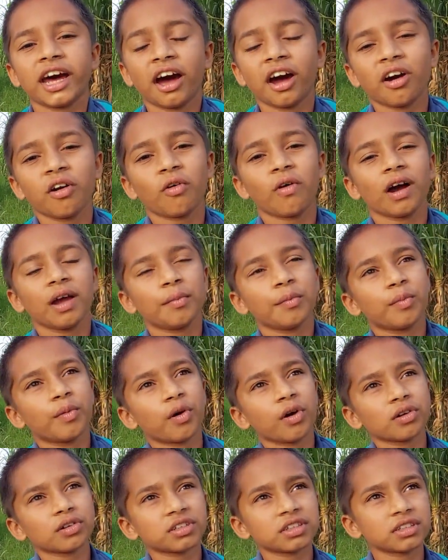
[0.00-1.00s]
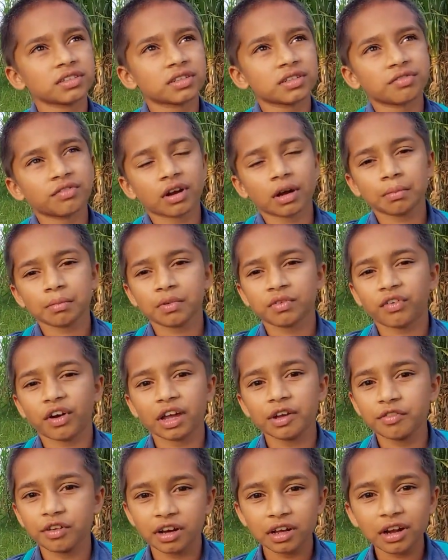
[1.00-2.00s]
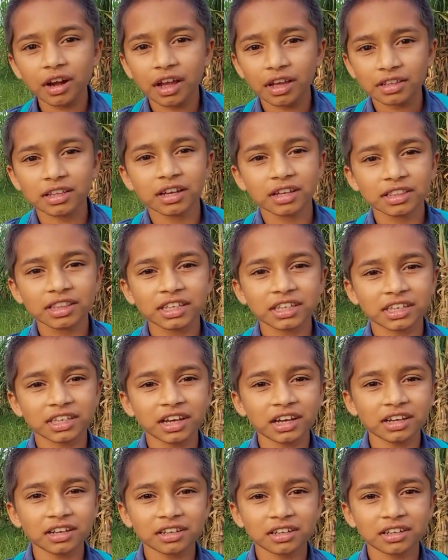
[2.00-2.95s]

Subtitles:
how I bought is from Fiverr, I think, yeah?